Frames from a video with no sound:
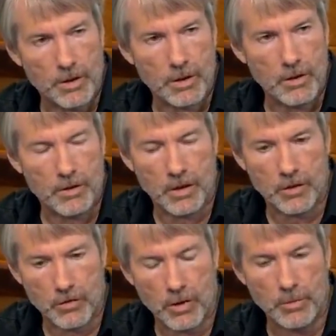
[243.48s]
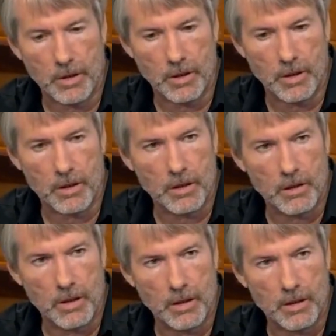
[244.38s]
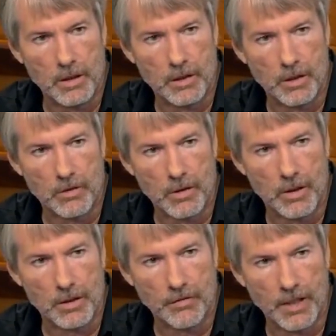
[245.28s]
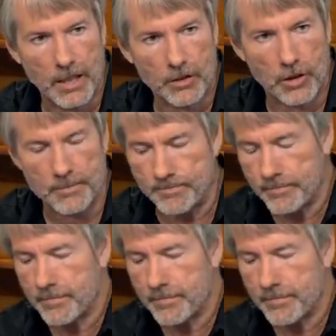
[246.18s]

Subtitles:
is distributed in a decentralized fashion.